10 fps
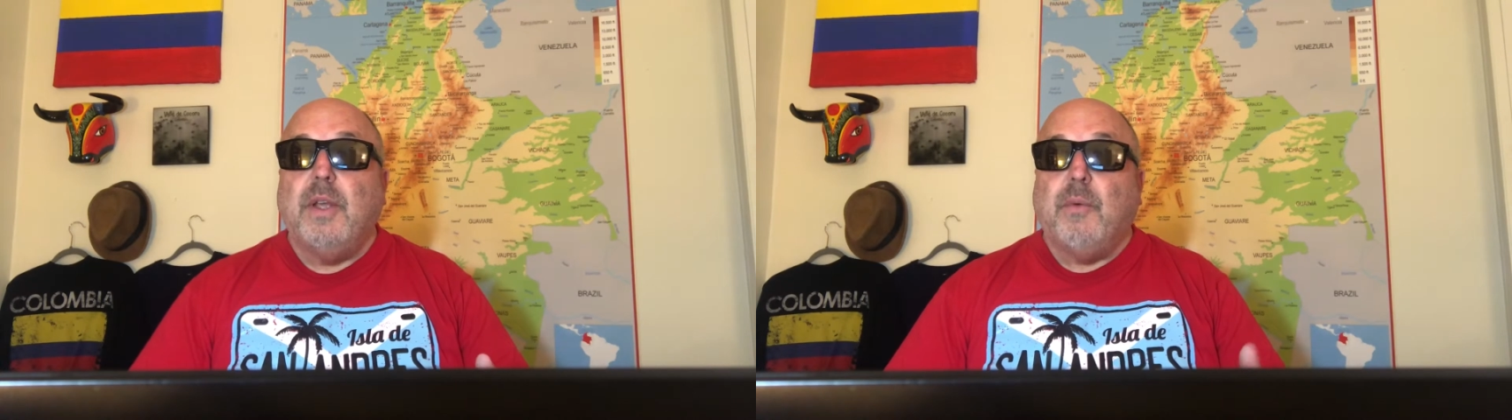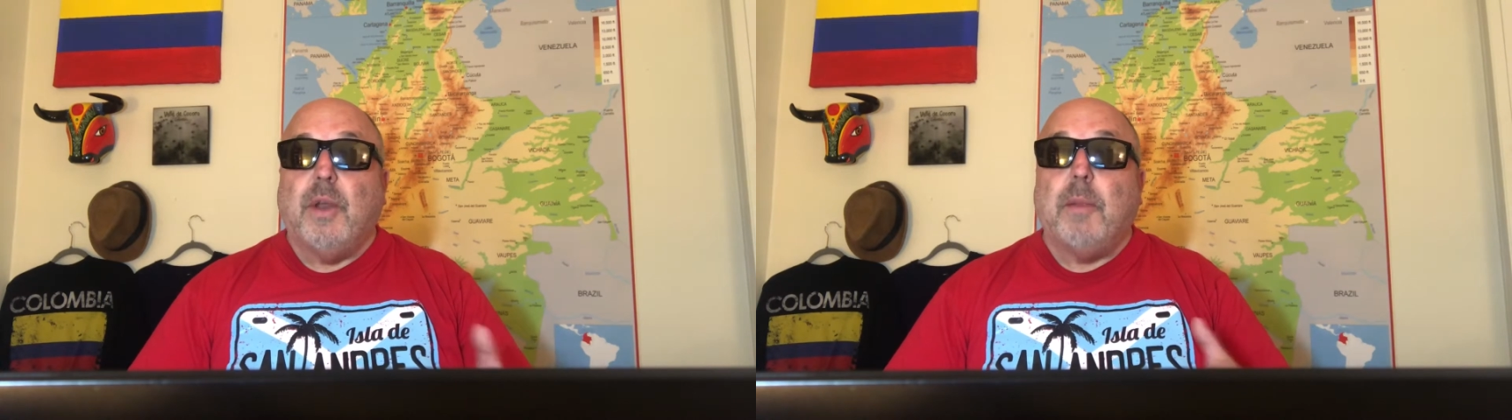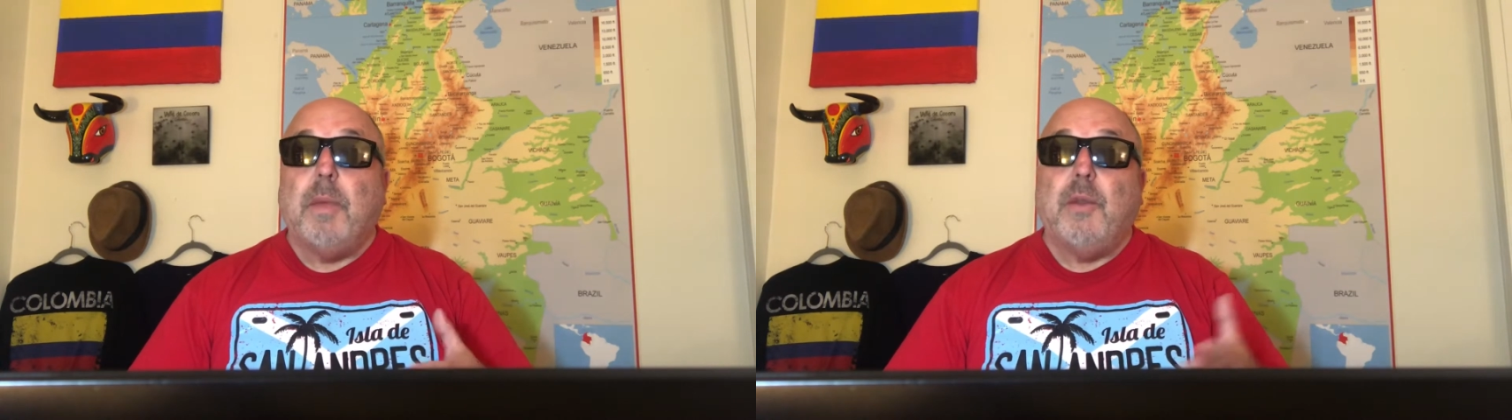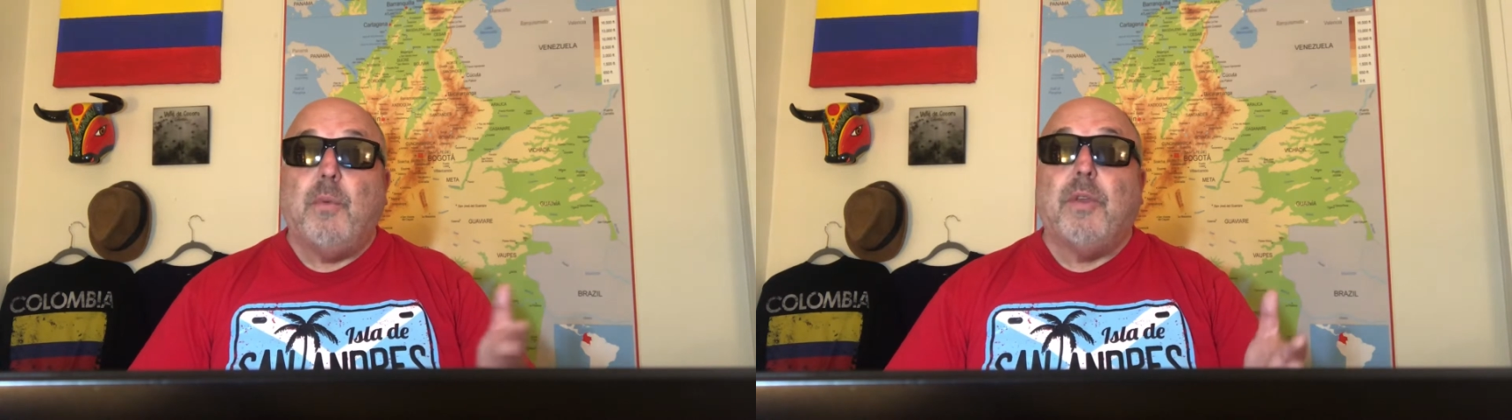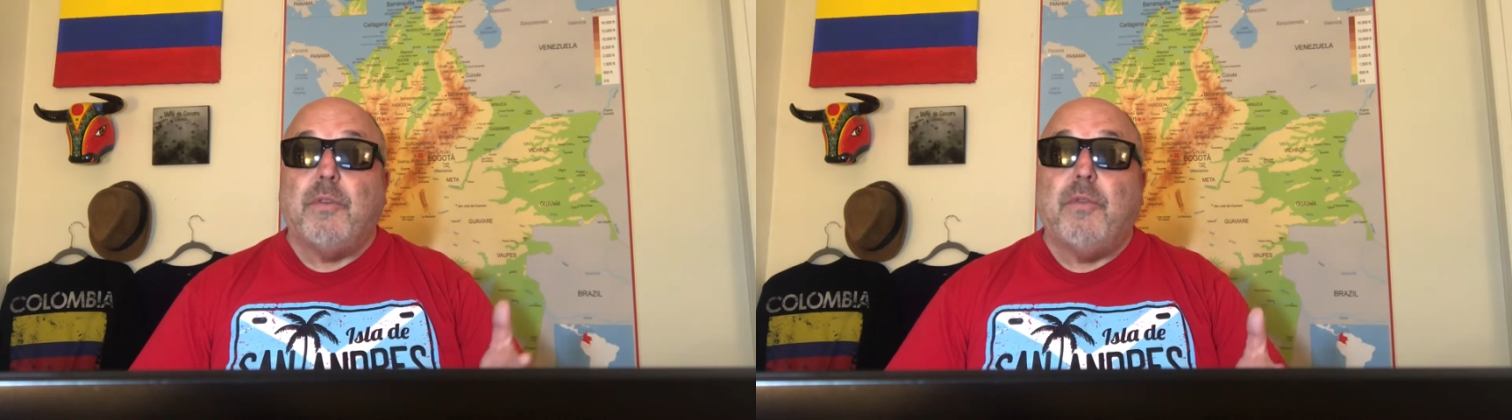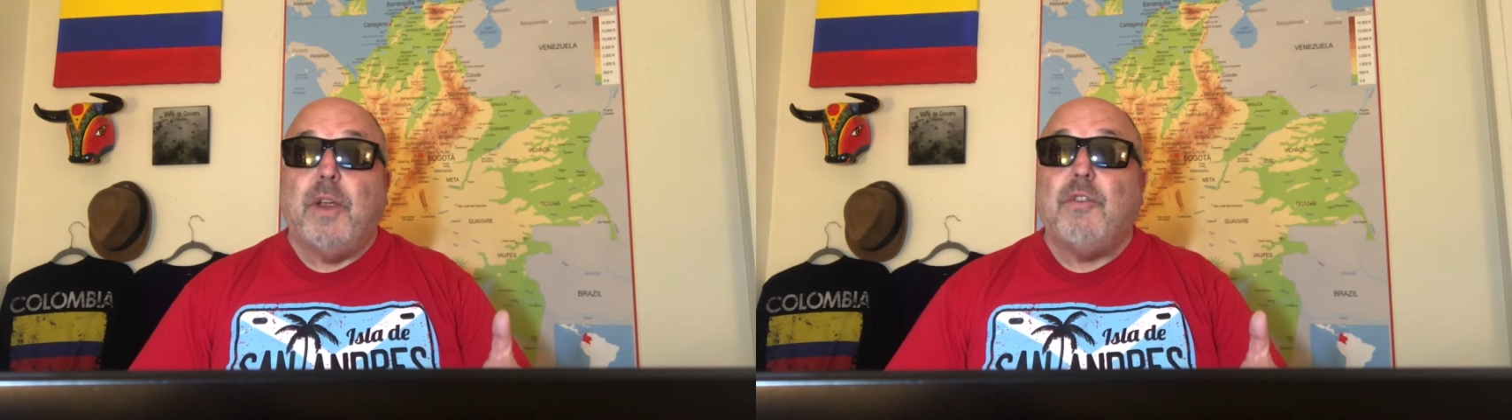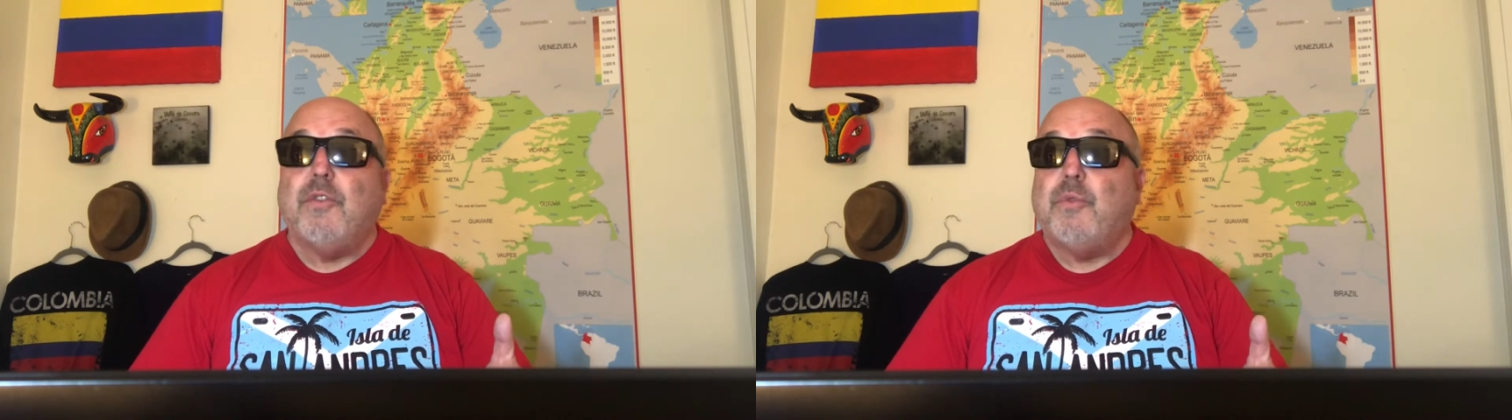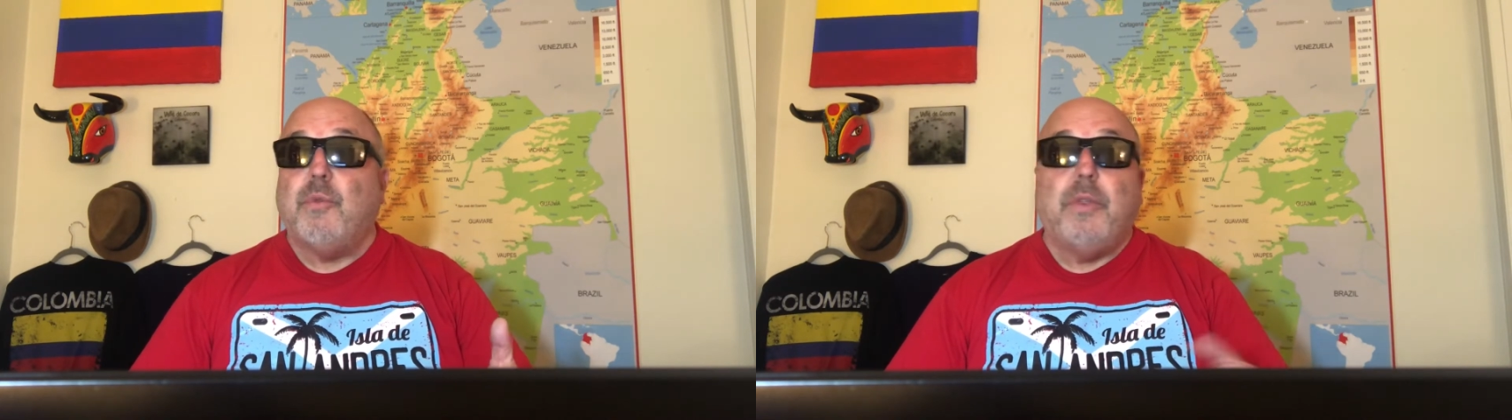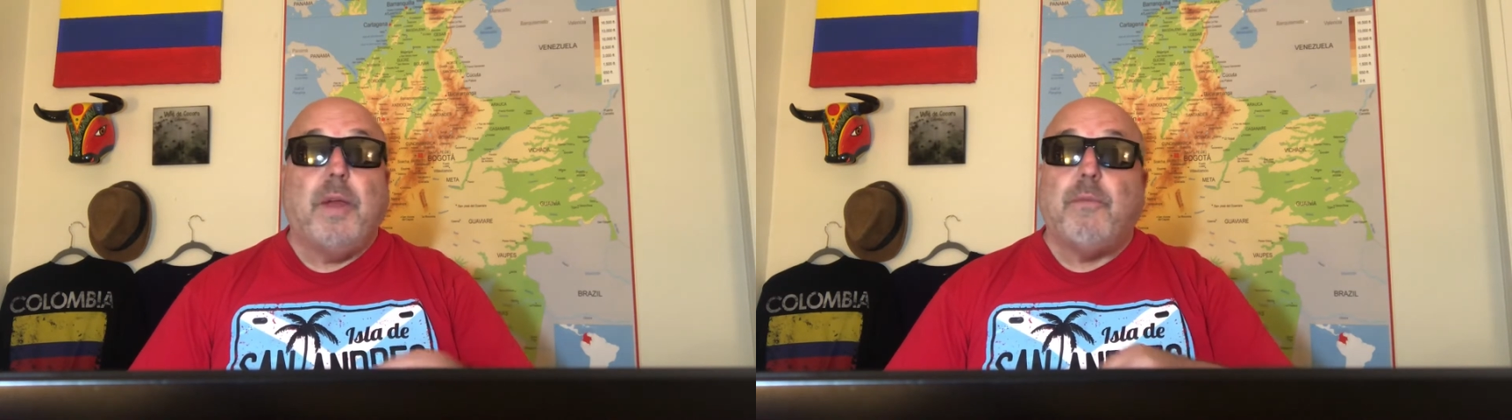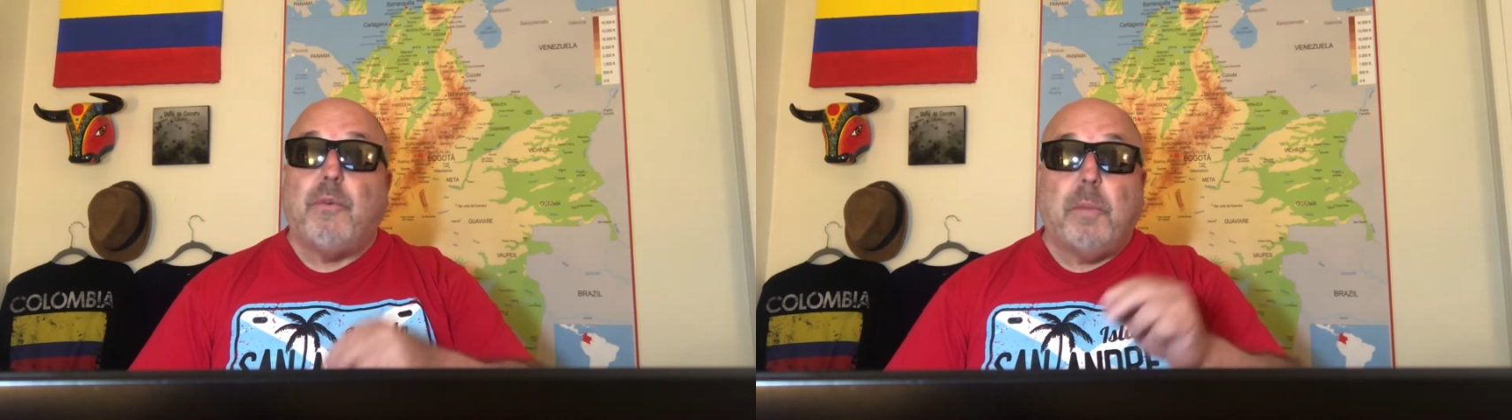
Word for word: when I made reservations through them for